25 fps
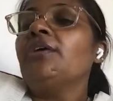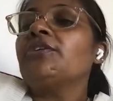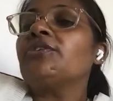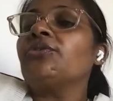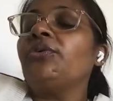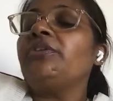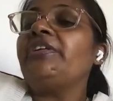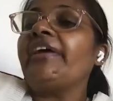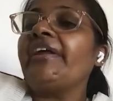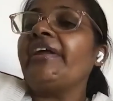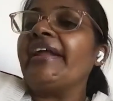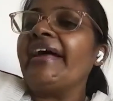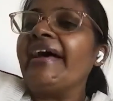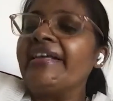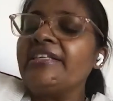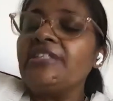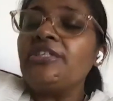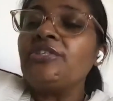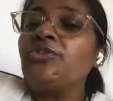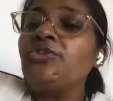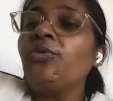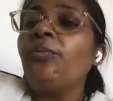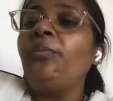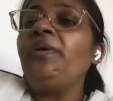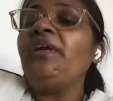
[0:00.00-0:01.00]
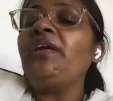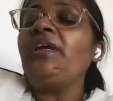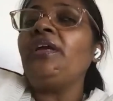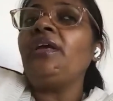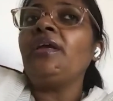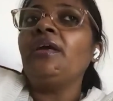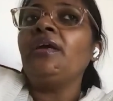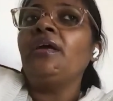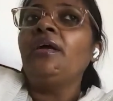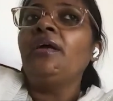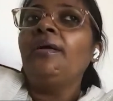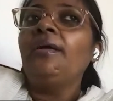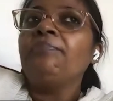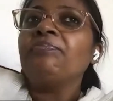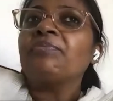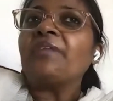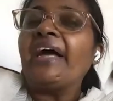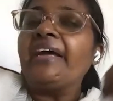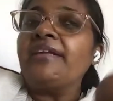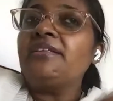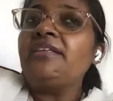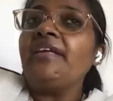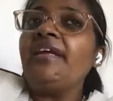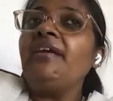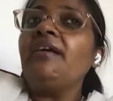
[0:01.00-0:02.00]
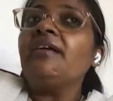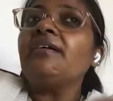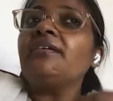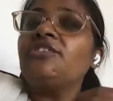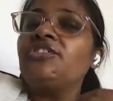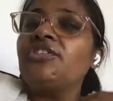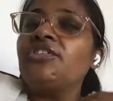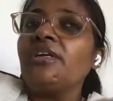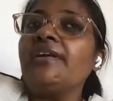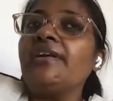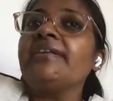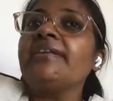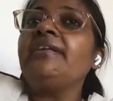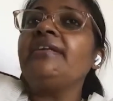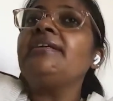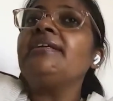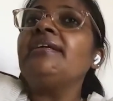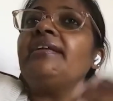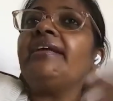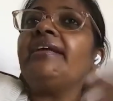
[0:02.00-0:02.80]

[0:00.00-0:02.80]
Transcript: So there has to be, I think children